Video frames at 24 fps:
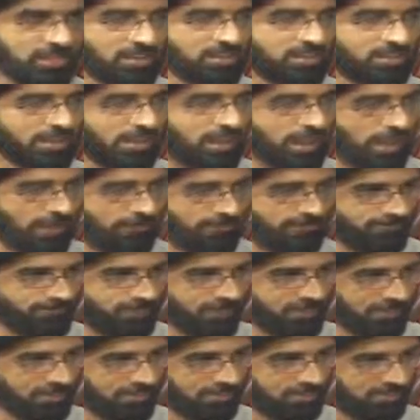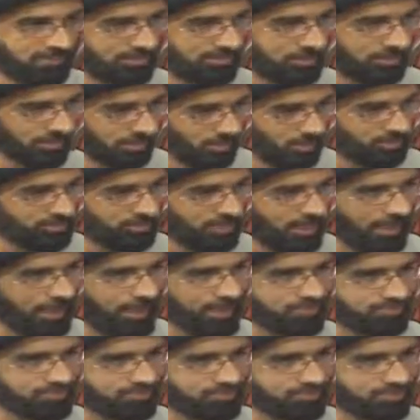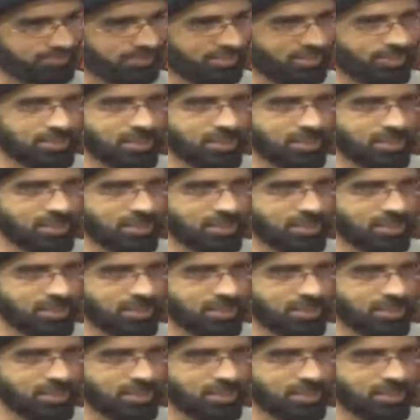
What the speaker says: They have failed in their own lives,